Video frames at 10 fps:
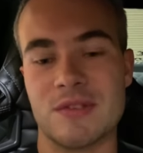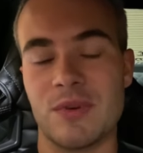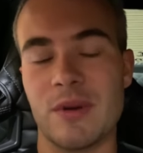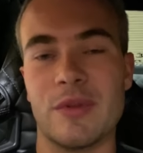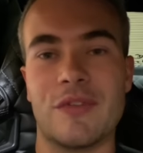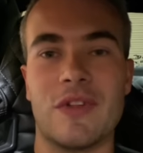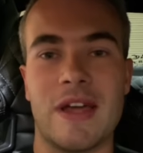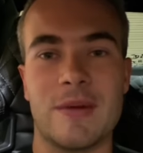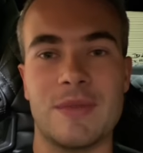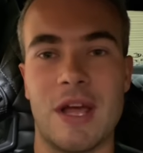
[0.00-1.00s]
We were able to fly
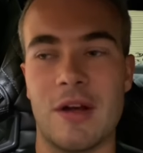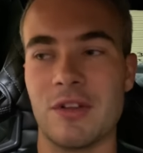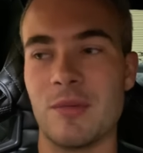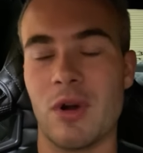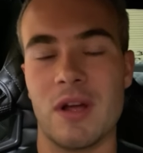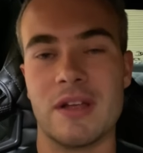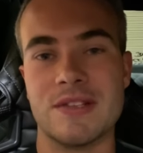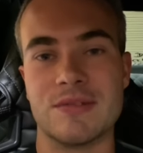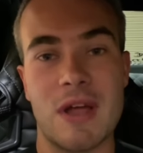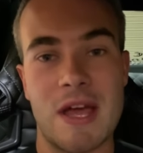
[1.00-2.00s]
him down. He brought
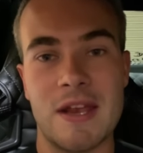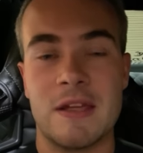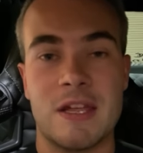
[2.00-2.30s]
his red.